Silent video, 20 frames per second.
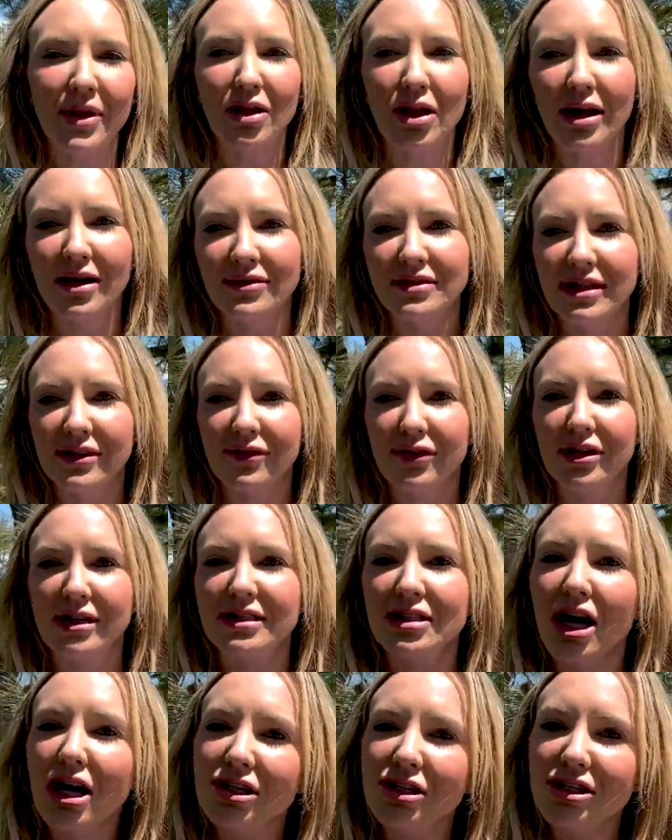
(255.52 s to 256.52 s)
a lot of different
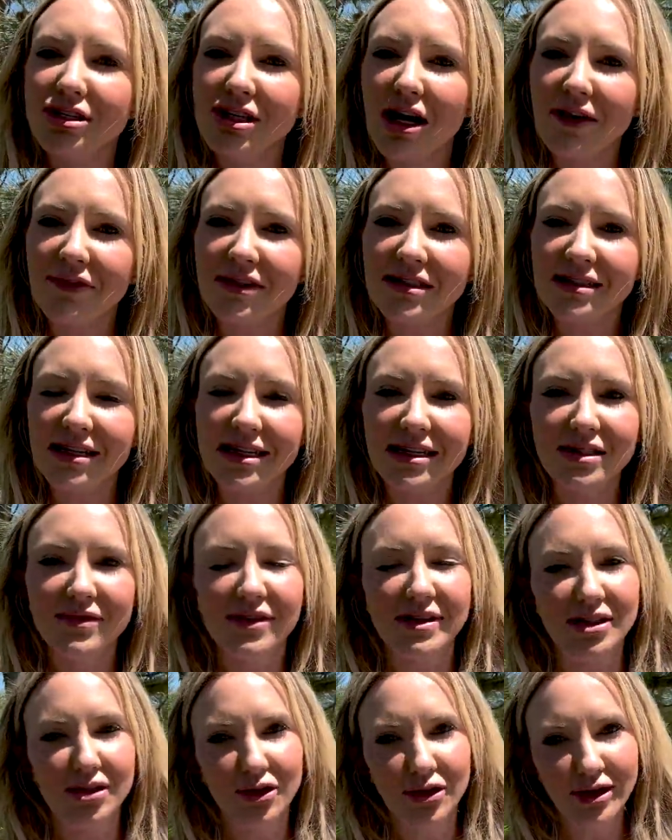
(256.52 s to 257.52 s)
doctor's offices,
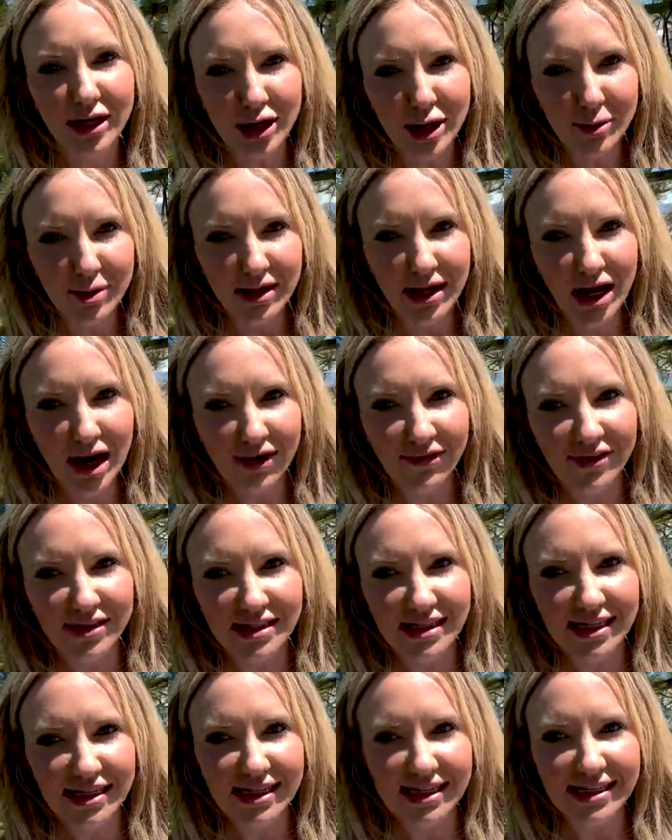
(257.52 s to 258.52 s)
physical therapy
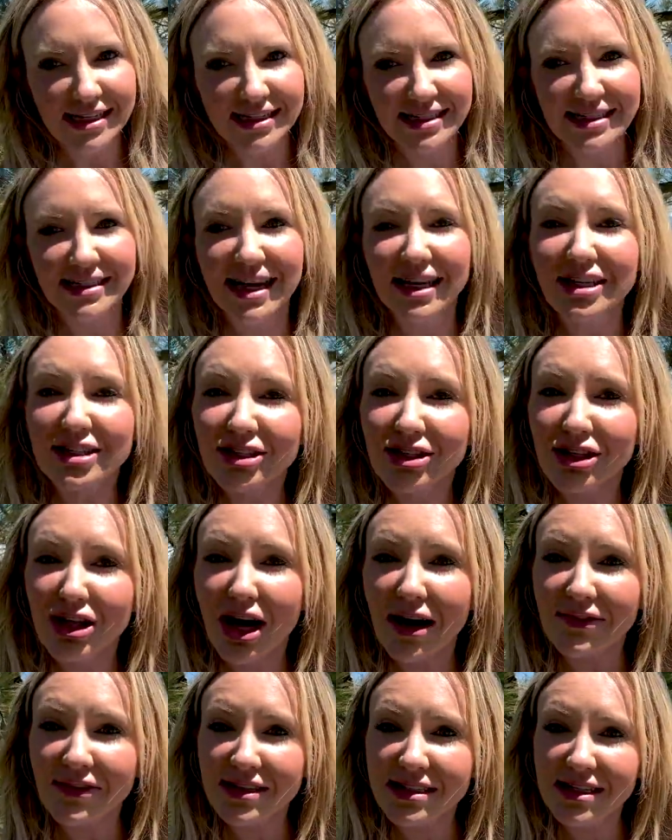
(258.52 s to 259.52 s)
offices, dental
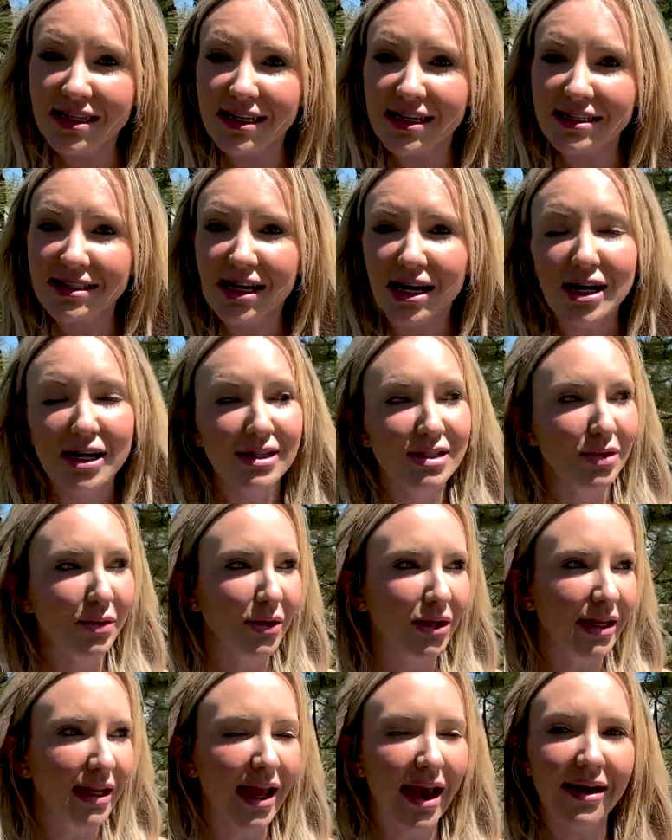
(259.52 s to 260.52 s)
offices. So
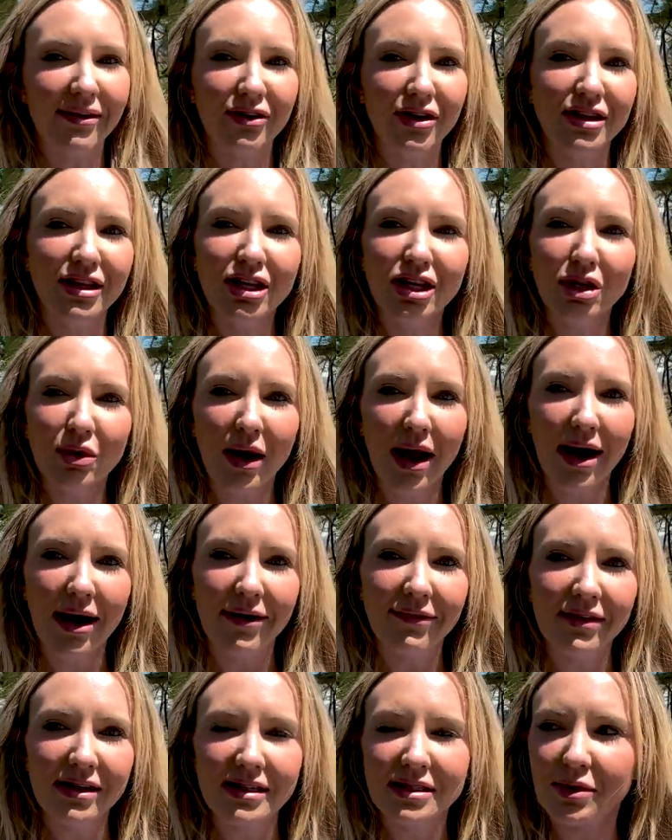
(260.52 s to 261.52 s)
really everything you
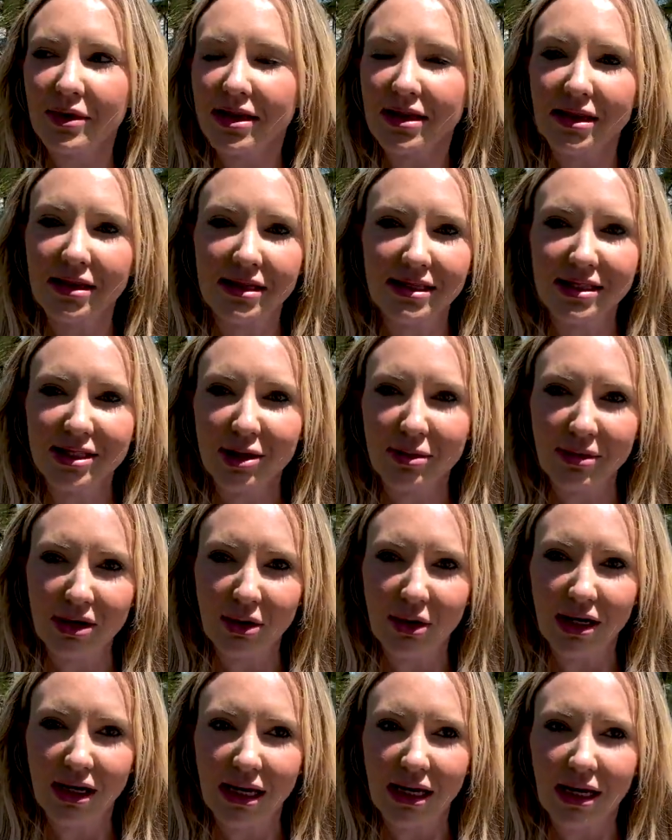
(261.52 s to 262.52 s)
have is within this
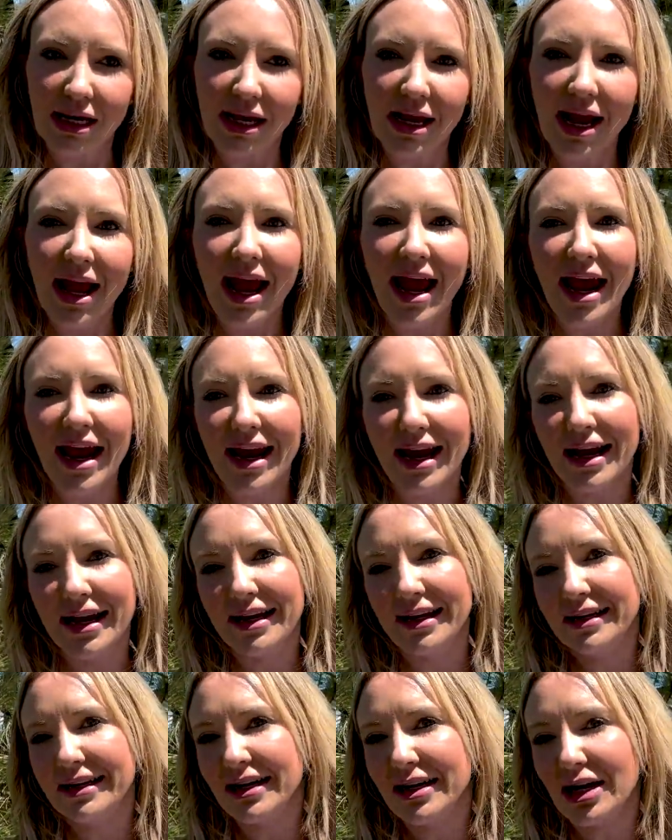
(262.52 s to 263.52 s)
community
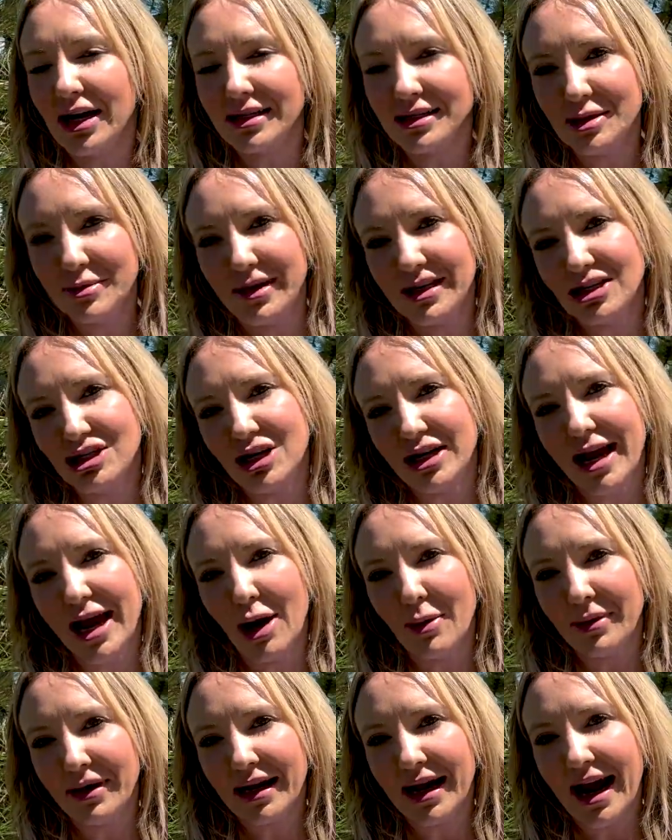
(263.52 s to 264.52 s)
and not to mention how
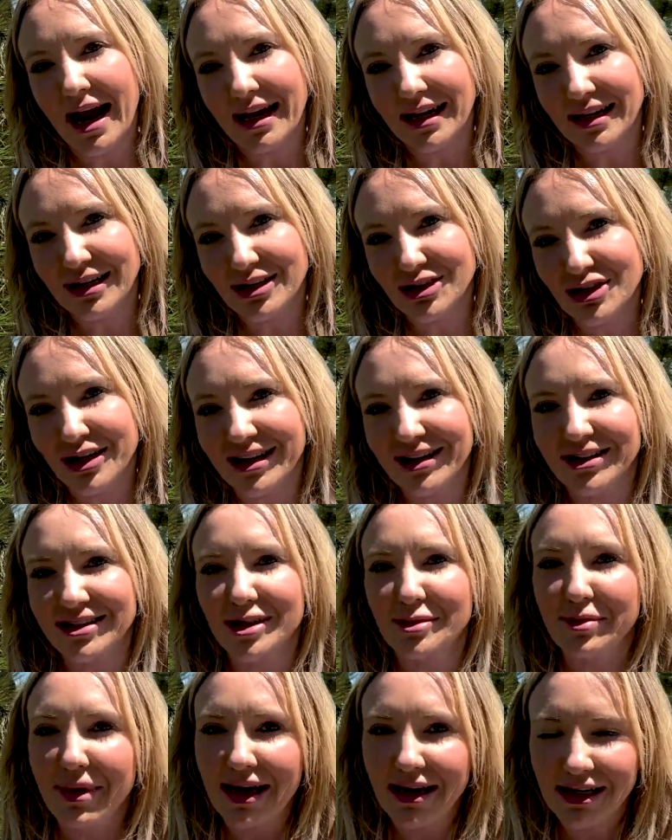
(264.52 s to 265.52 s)
many hiking trails
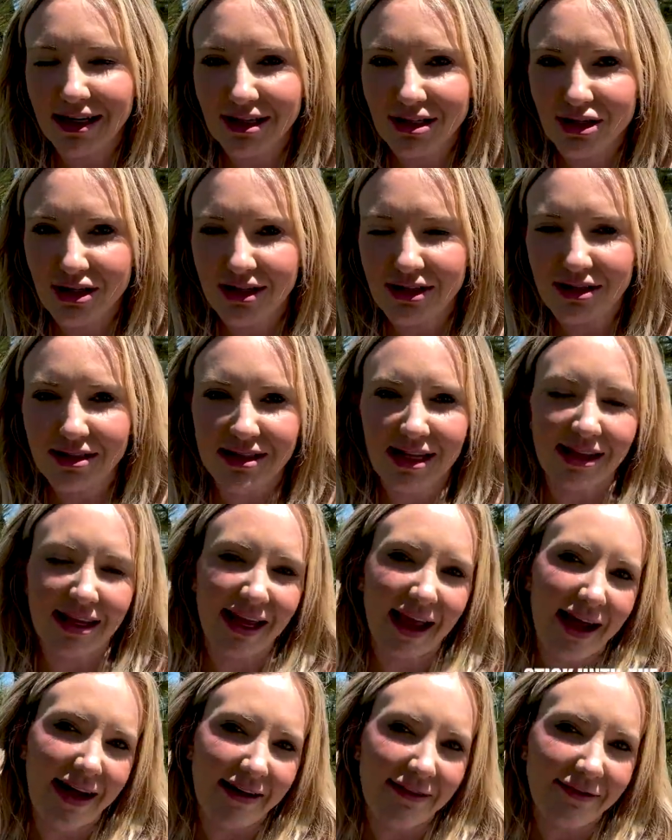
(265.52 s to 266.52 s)
and biking trails that they
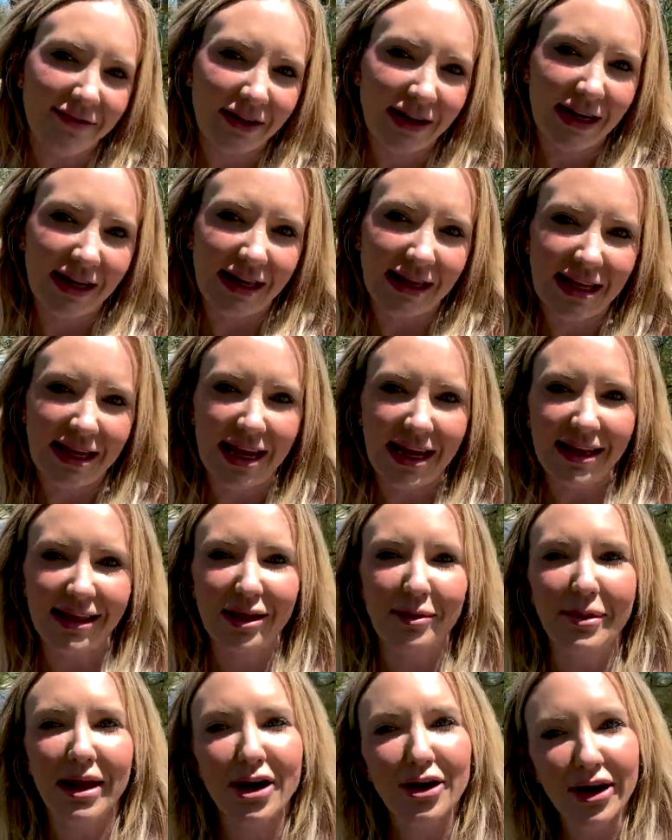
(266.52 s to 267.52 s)
have in the
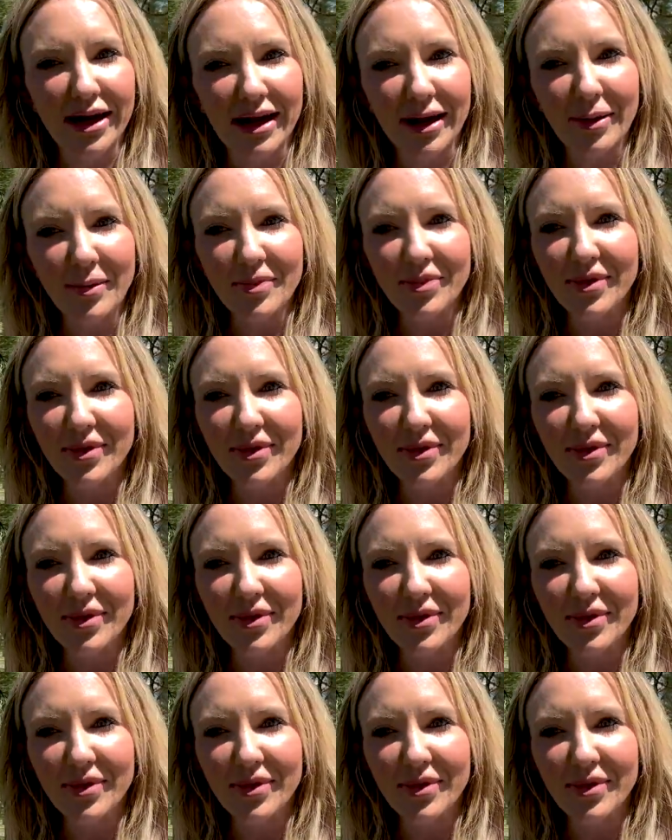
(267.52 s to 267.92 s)
Anthem area.